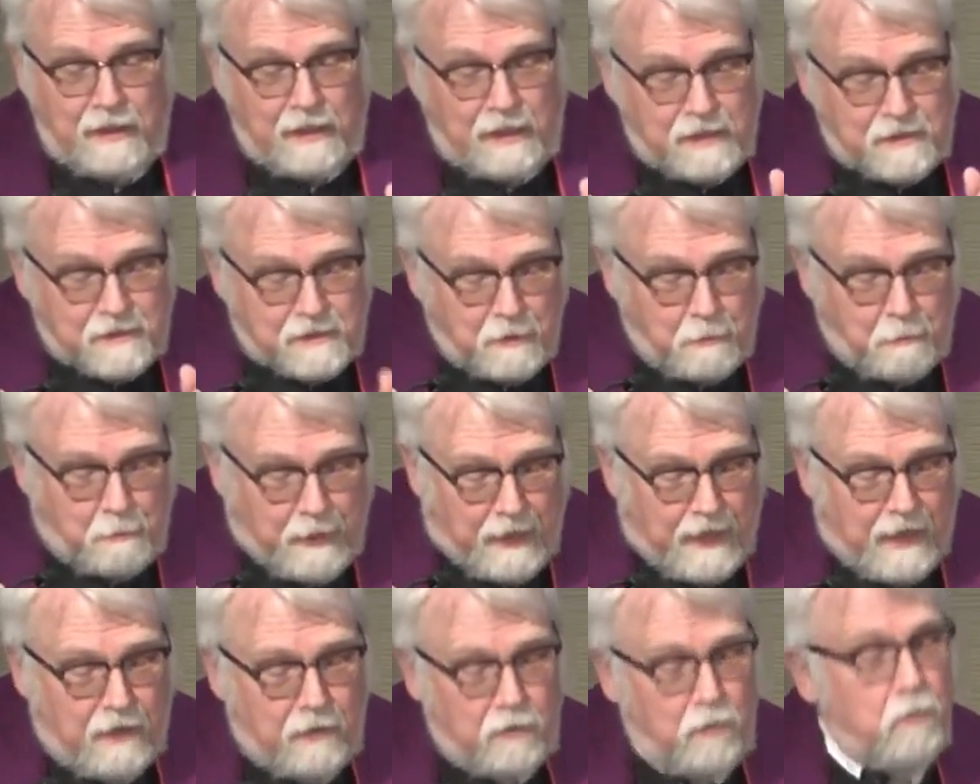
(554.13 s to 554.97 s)
Is it
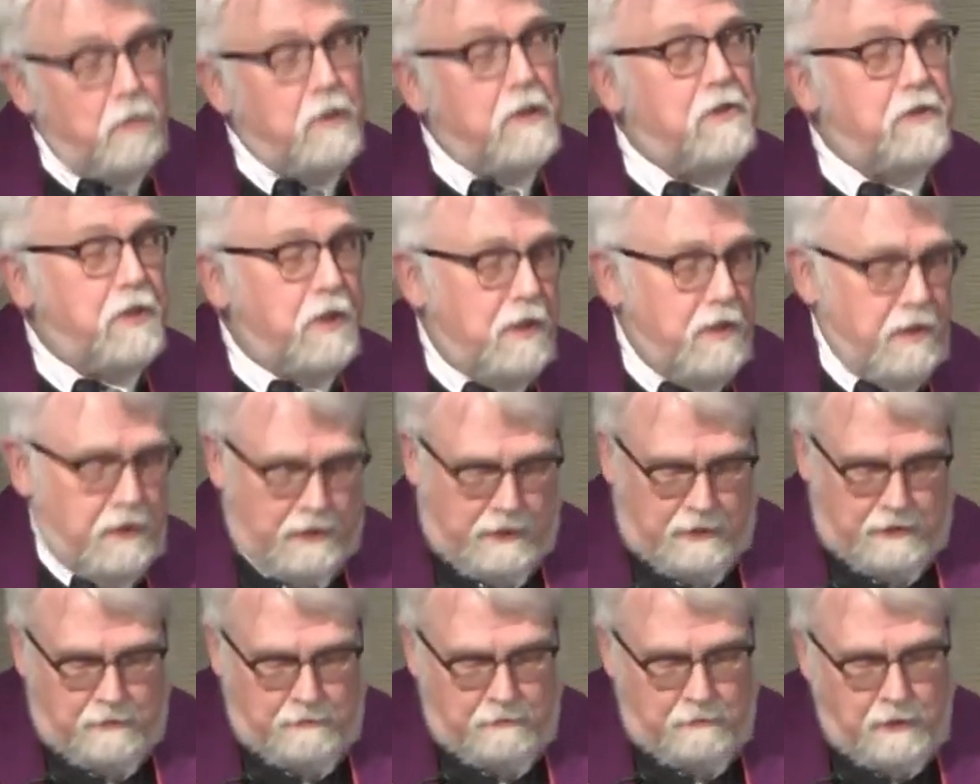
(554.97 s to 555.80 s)
about
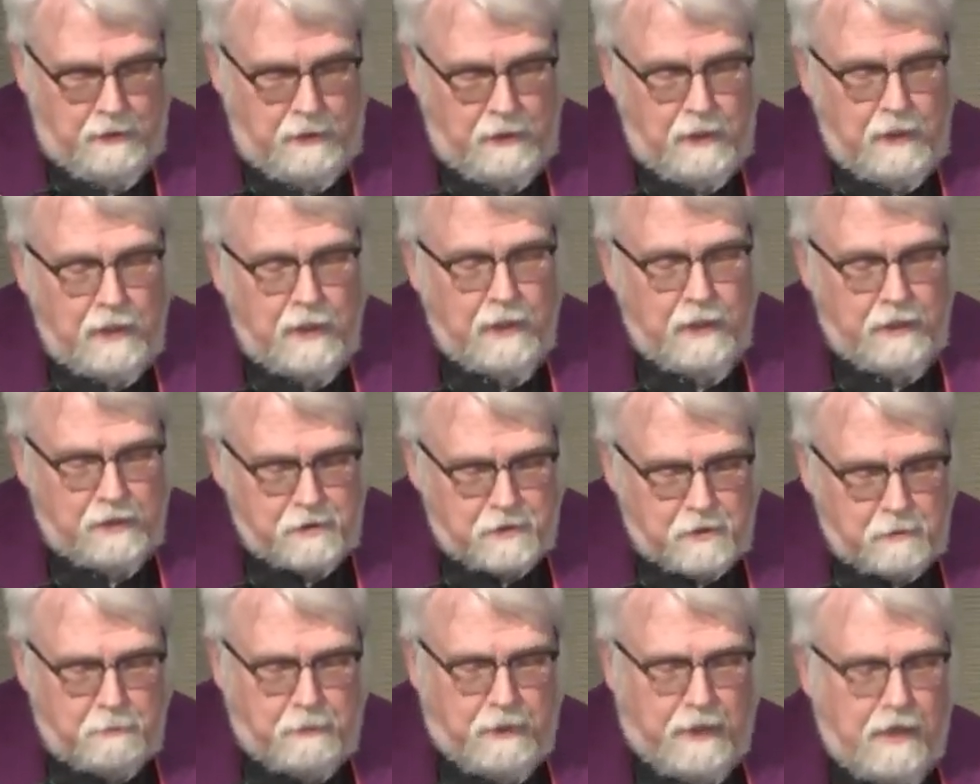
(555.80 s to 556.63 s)
returning? It
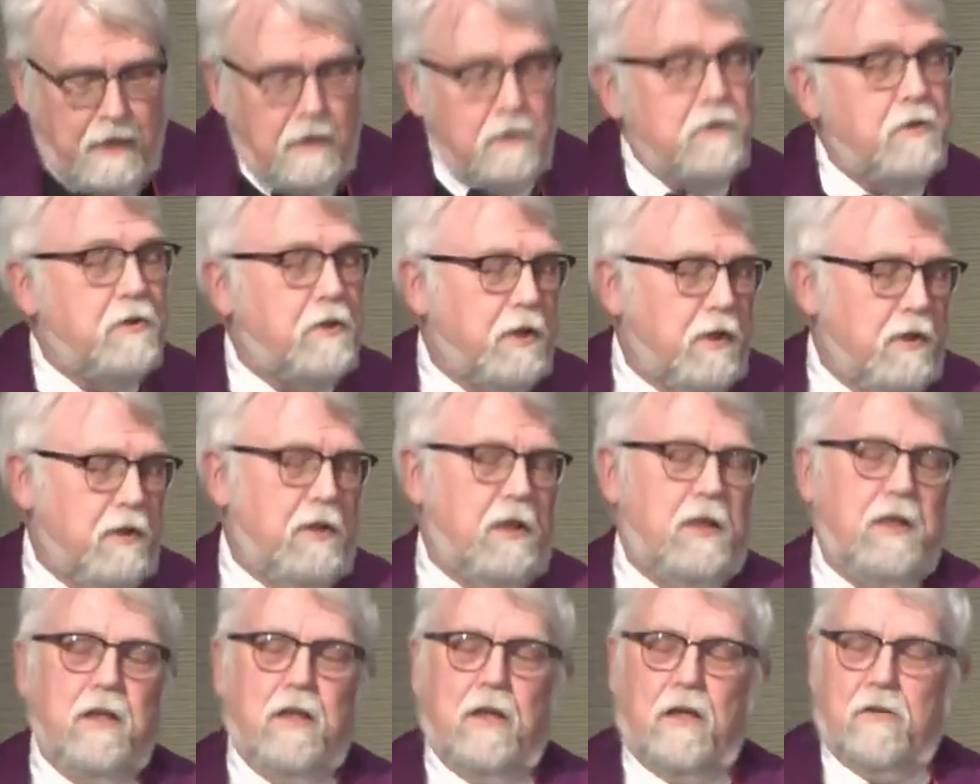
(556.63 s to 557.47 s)
is about
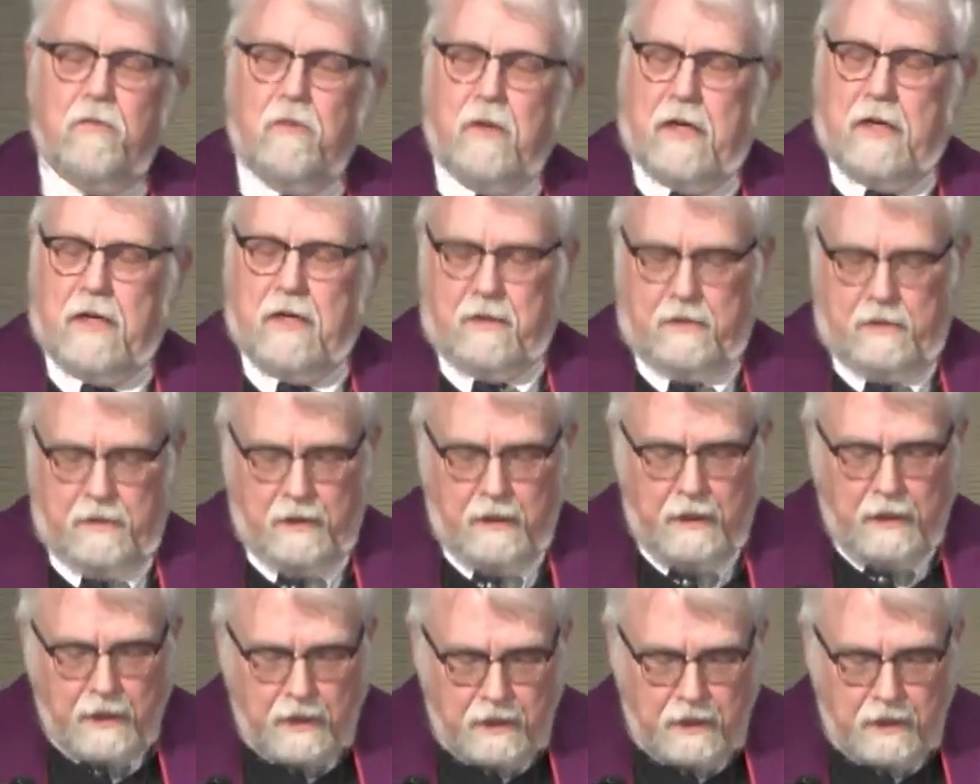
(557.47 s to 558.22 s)
turning around.